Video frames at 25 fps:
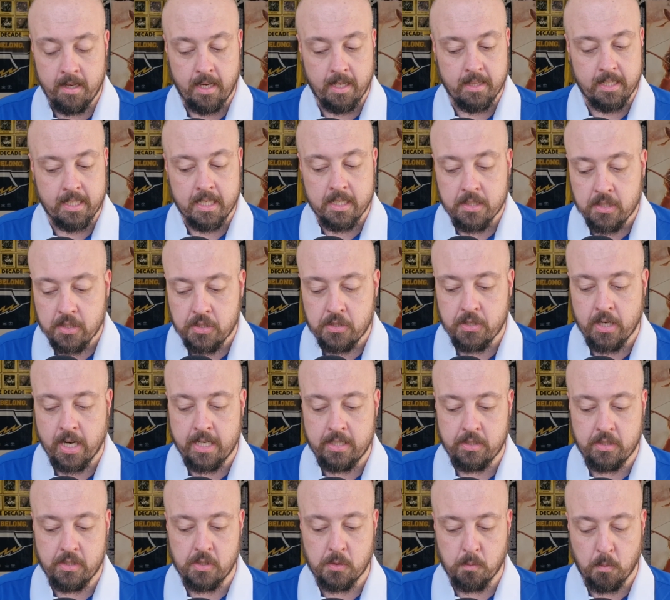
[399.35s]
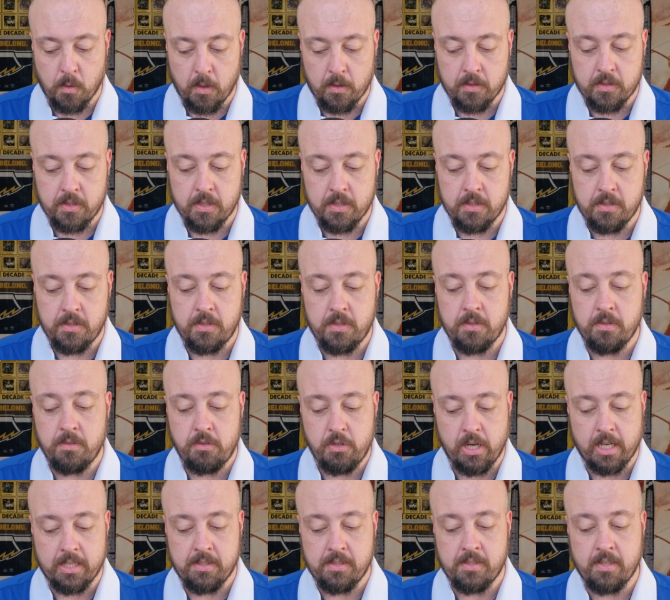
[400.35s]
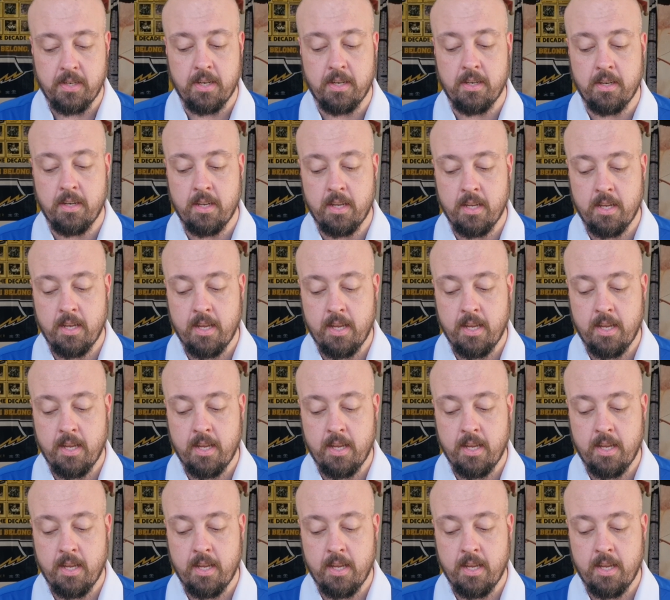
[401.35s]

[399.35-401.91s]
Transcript: And the interchanges, Walters, Jensen,